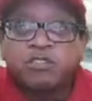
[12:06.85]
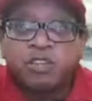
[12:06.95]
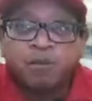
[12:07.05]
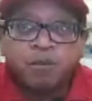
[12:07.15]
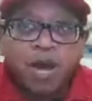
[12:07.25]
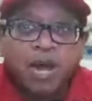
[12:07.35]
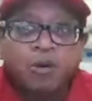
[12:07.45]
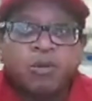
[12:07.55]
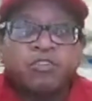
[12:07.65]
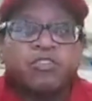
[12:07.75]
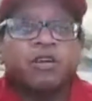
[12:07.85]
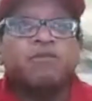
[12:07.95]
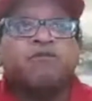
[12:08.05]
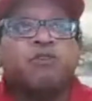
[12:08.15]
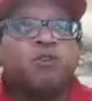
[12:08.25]
some power,
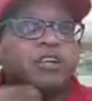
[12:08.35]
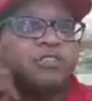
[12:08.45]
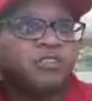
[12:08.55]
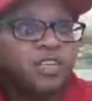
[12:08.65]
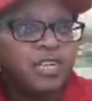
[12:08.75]
some voice